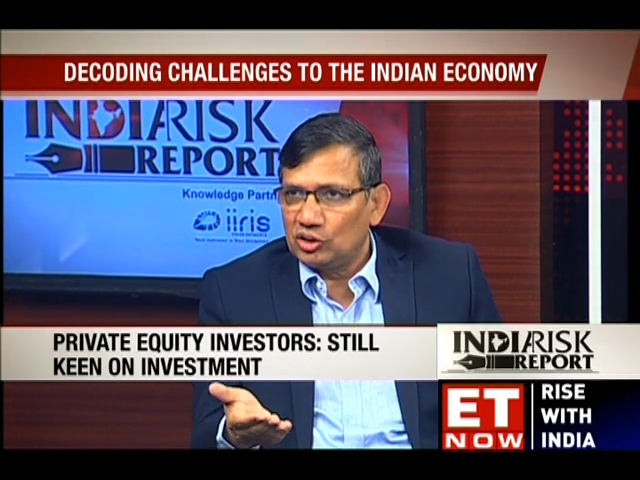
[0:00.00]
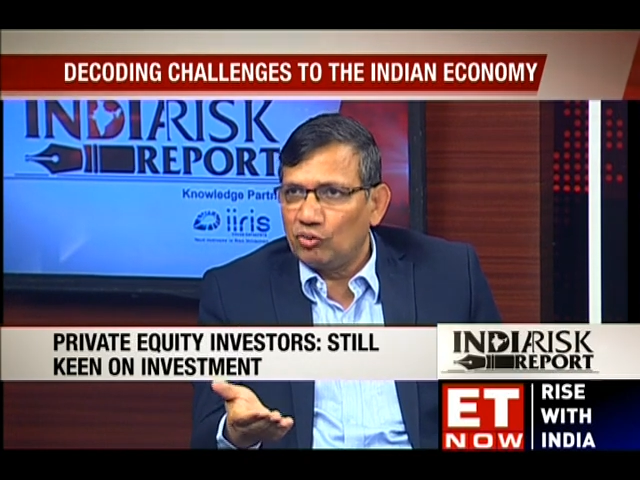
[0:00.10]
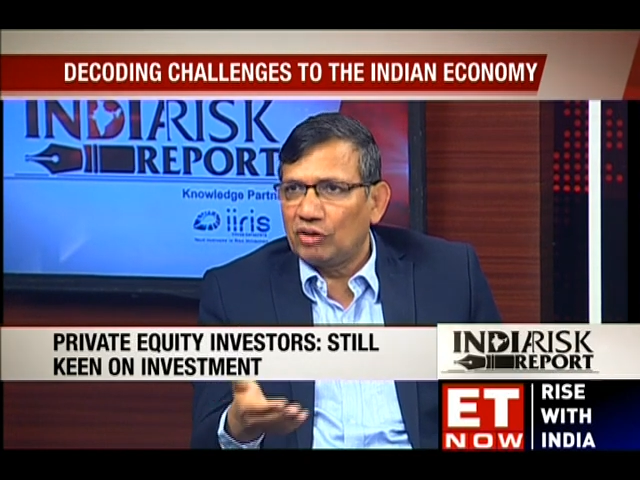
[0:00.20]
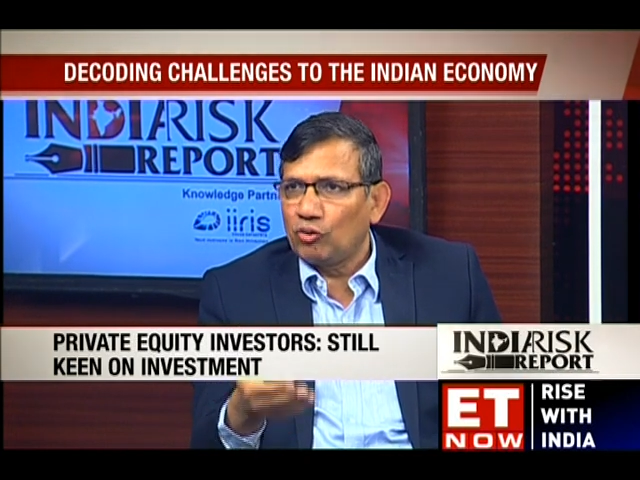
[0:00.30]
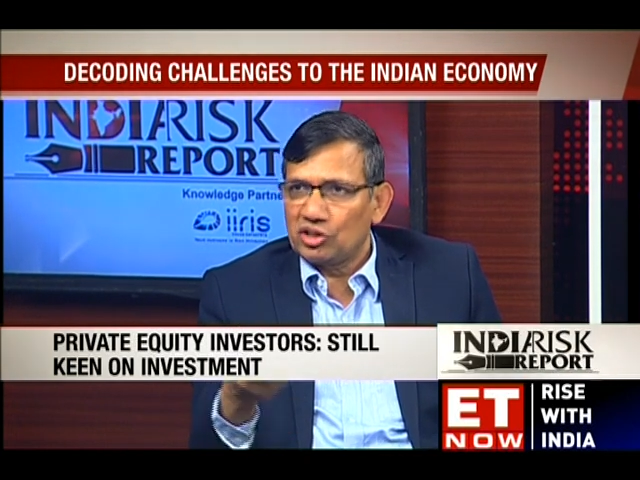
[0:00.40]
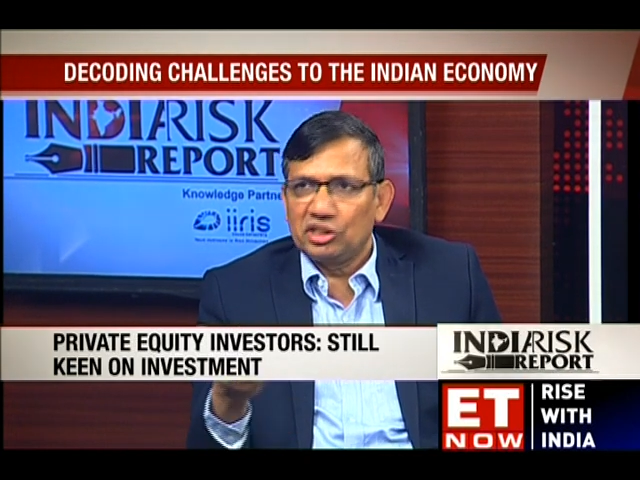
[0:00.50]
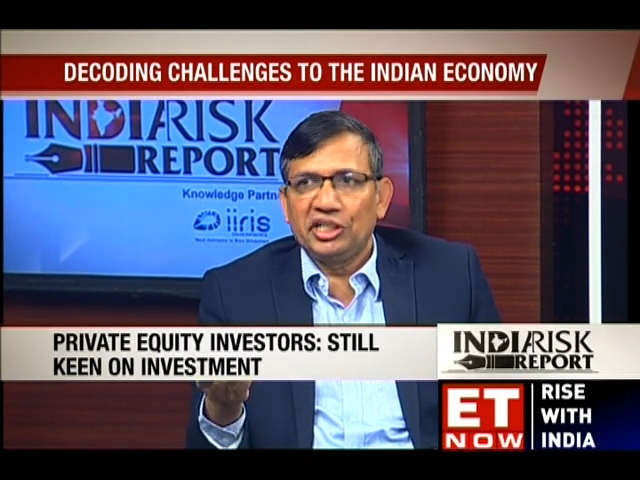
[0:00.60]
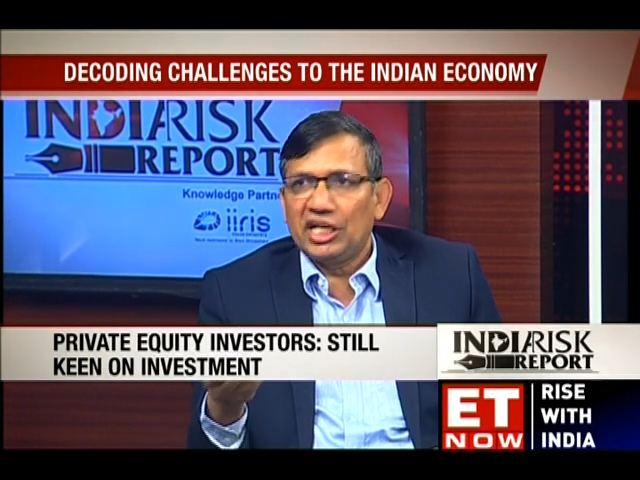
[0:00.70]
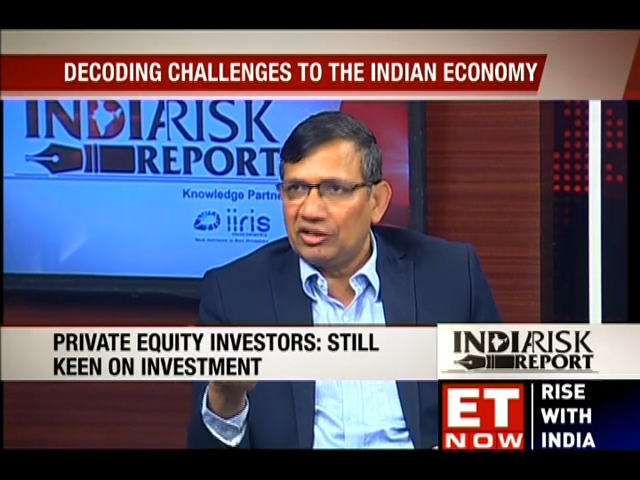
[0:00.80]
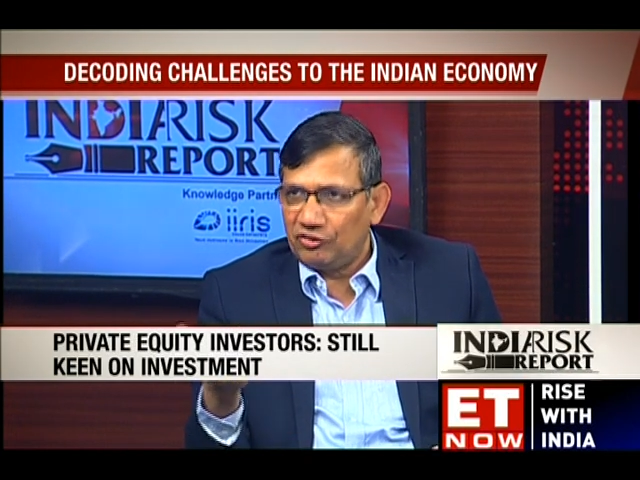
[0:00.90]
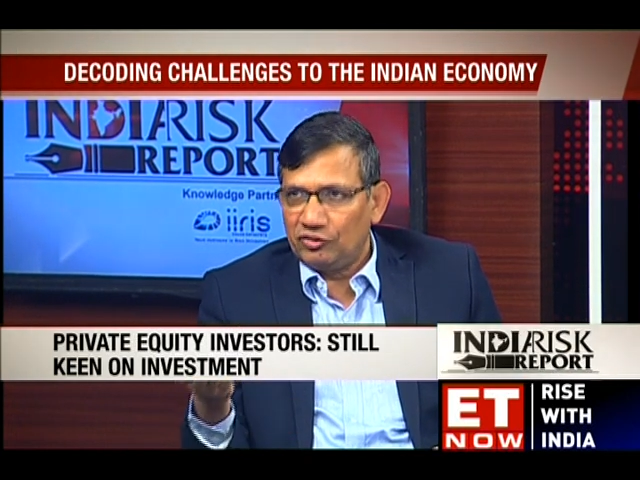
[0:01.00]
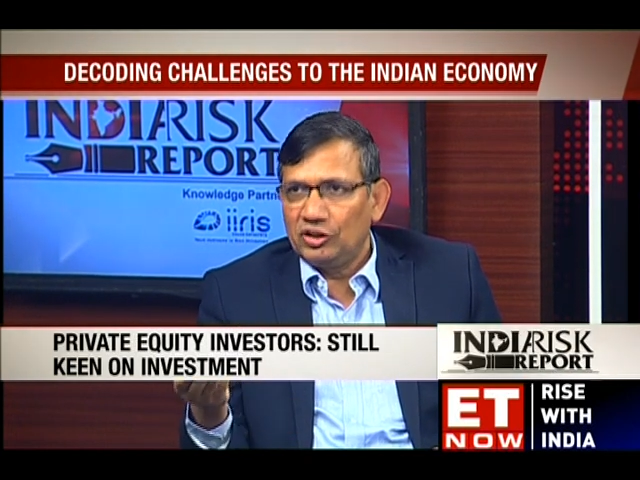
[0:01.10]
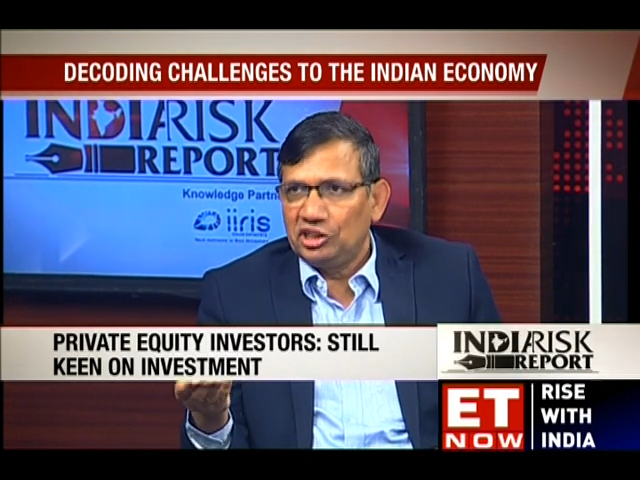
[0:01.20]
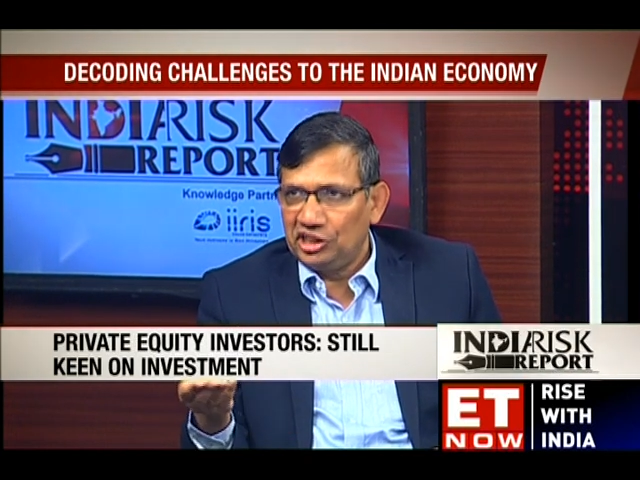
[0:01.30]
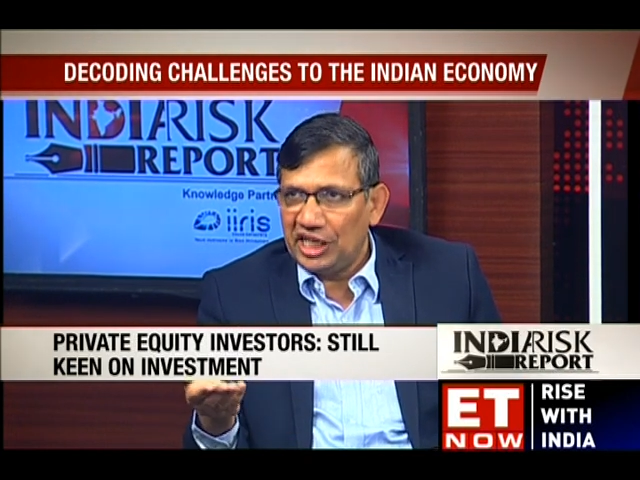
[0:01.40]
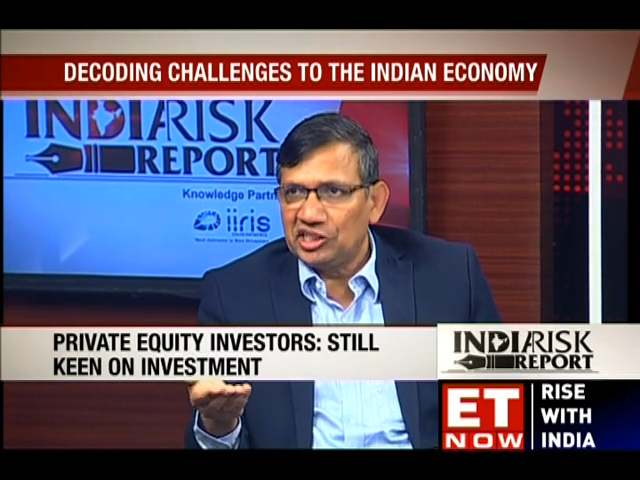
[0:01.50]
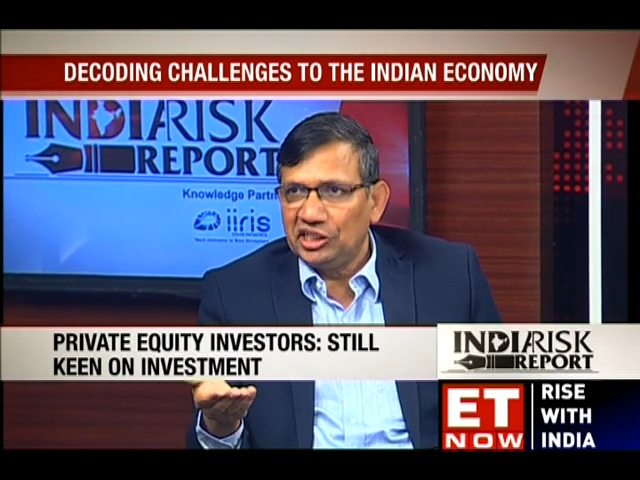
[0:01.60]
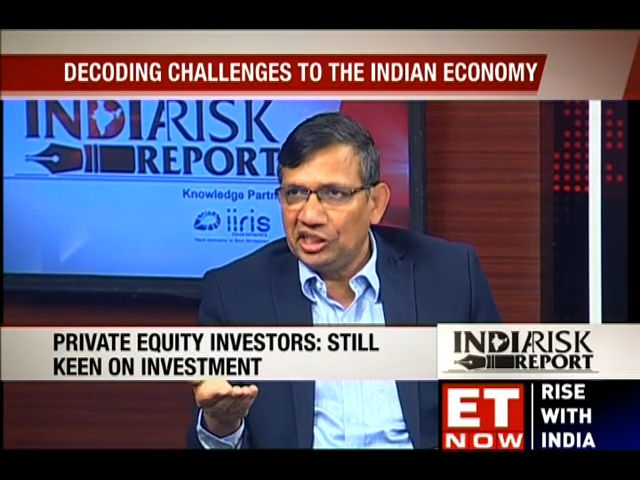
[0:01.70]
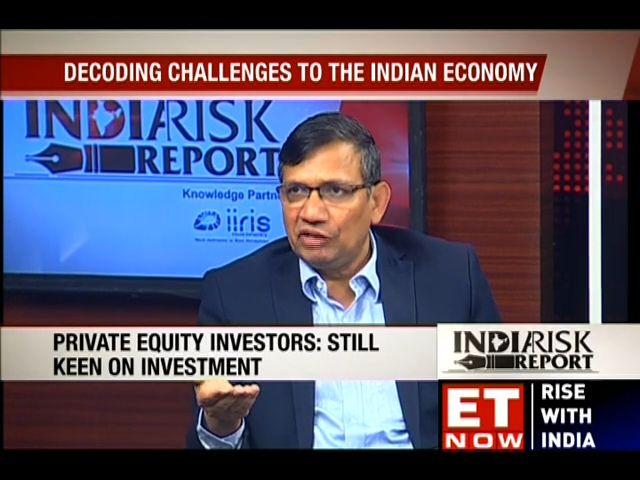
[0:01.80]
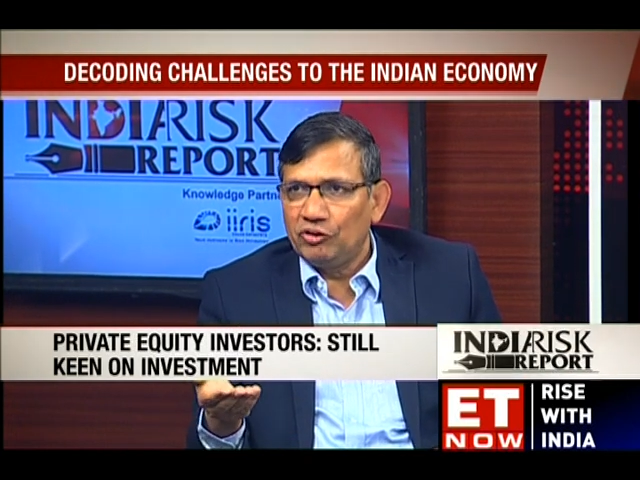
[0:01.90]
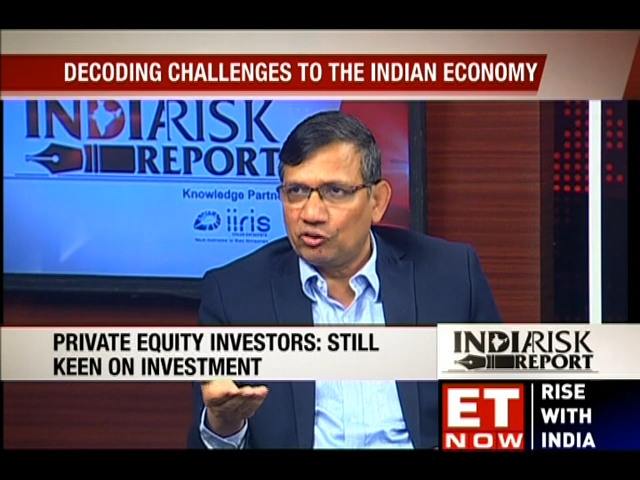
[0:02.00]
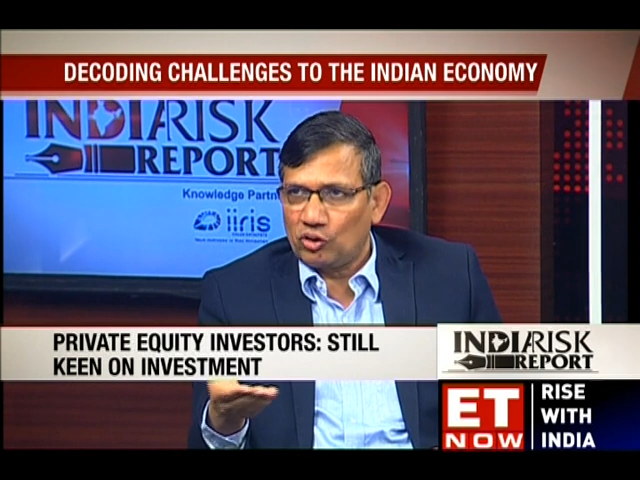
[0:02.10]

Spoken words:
So one was DLF GIC deal, which